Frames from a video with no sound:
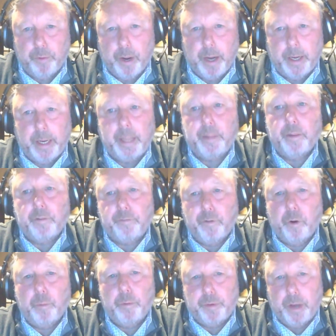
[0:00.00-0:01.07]
provide it in the
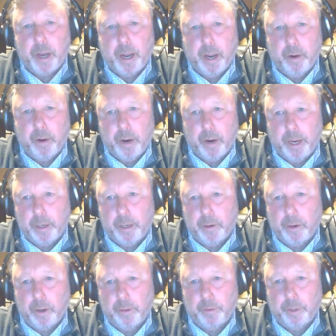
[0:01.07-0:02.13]
form of an IRA
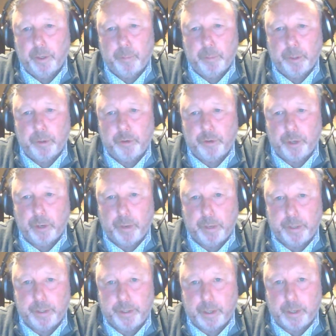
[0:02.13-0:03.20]
on the
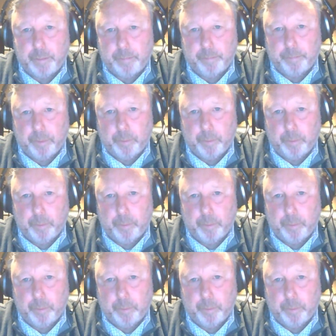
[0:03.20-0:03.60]
Computershare register